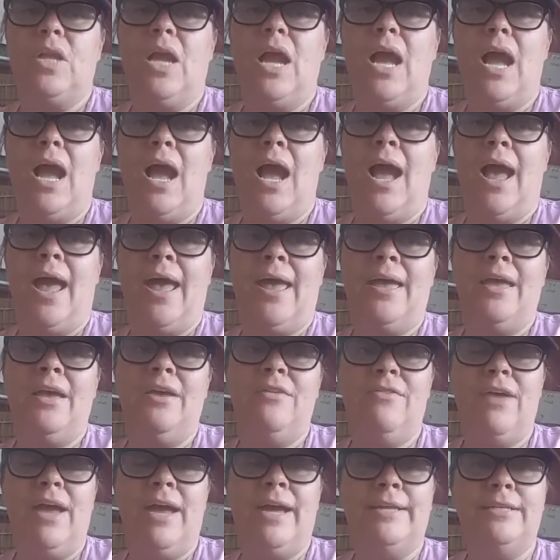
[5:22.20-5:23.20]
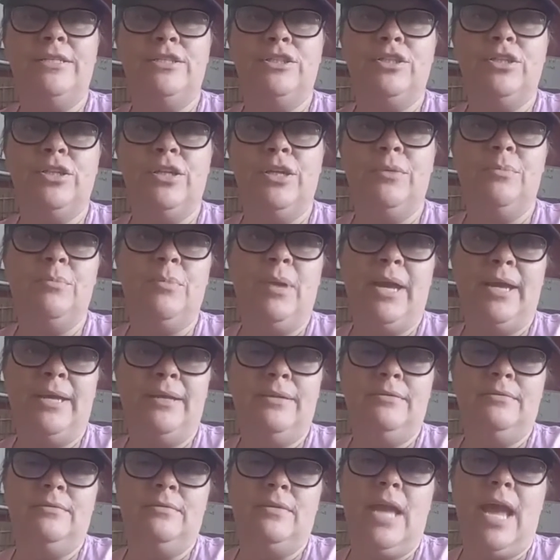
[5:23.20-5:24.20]
I have actually
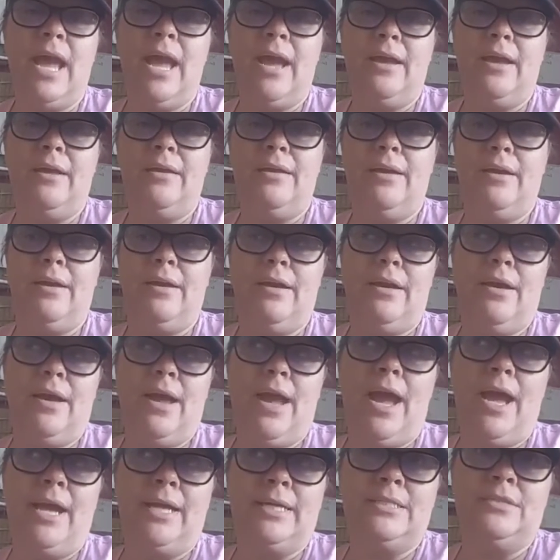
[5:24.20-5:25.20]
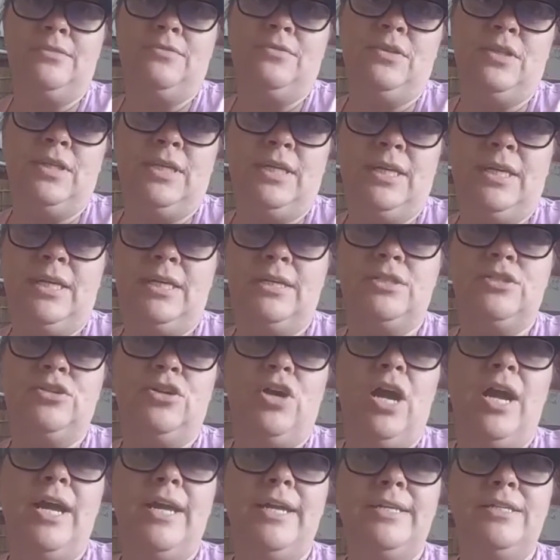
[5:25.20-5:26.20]
been actively
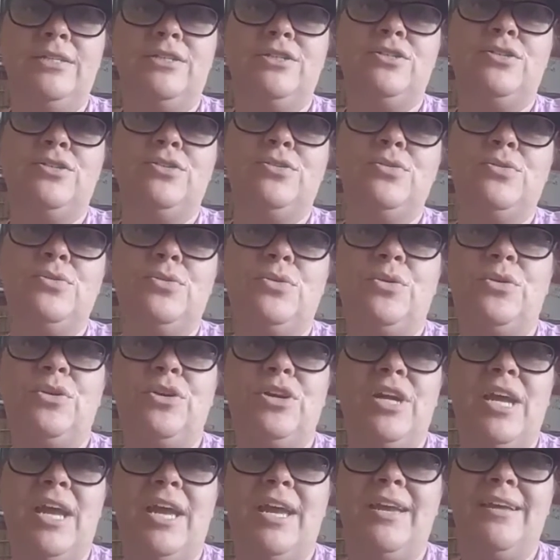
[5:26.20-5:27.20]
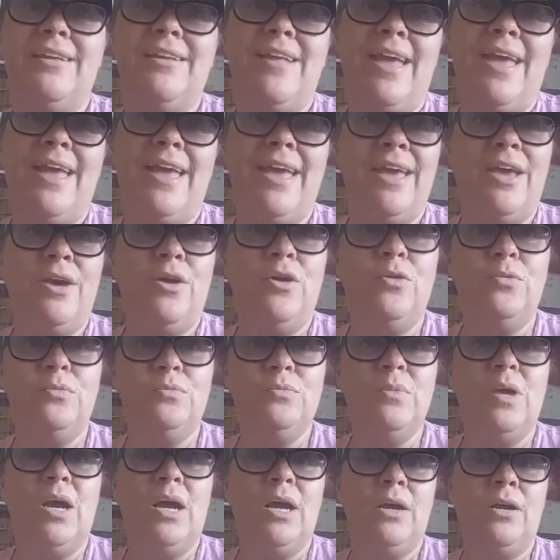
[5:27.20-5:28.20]
trying to create a
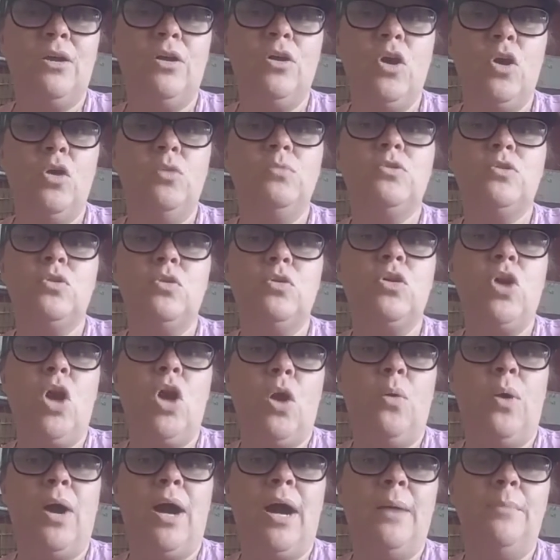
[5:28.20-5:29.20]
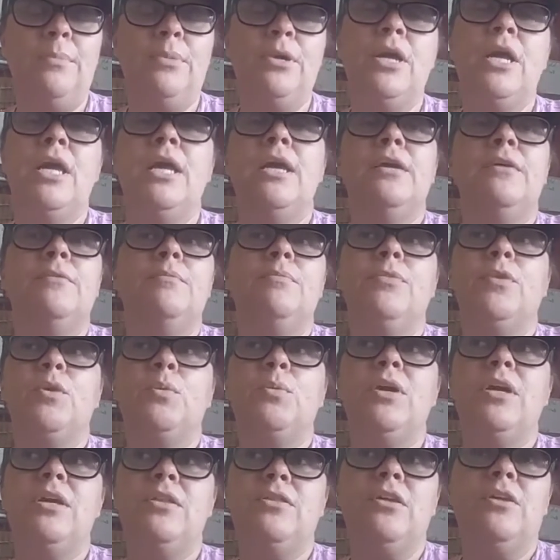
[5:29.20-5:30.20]
homeschool co-op
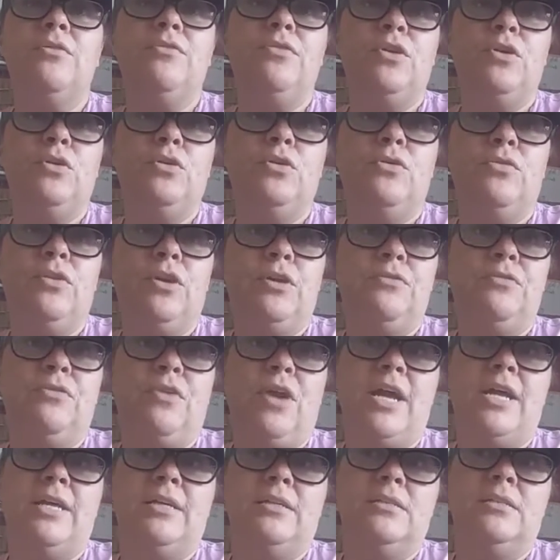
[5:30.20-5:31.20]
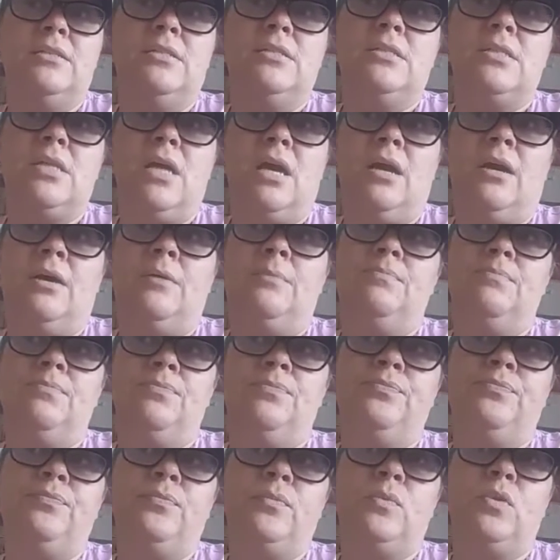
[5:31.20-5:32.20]
with a few of our friends,
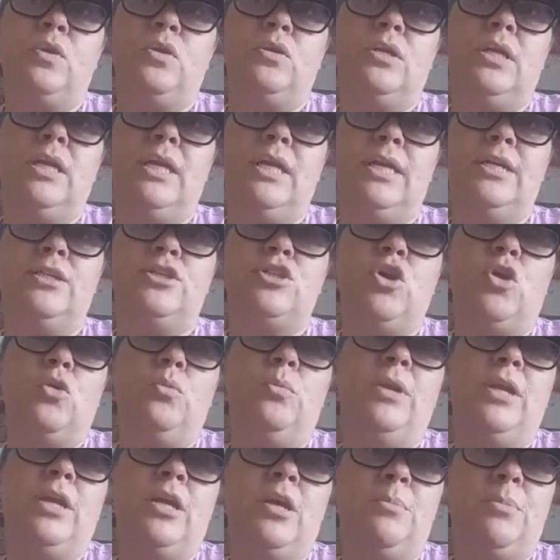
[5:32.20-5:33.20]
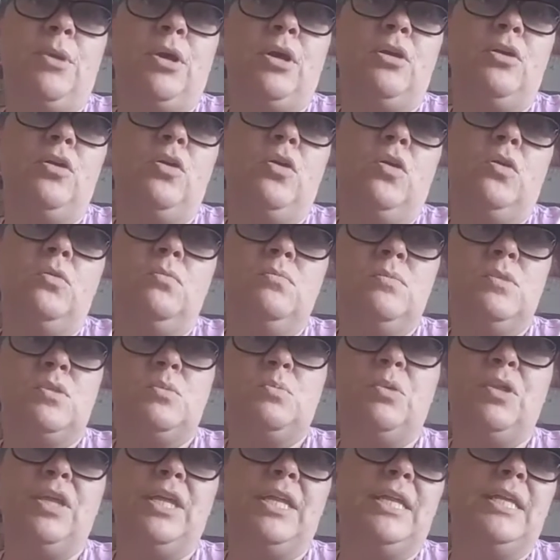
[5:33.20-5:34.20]
each opening up our homes,
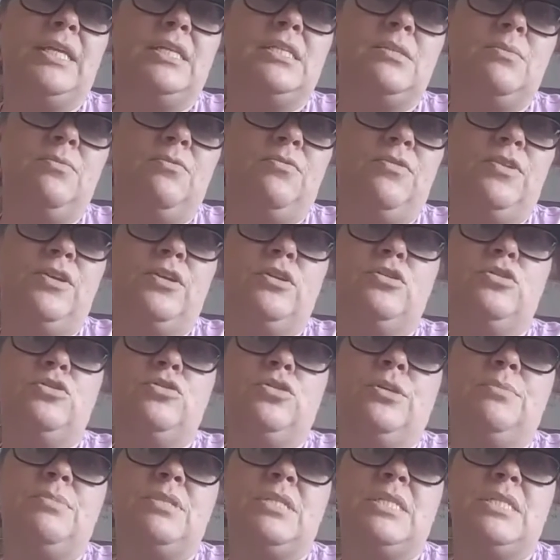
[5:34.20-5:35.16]
planning some field trips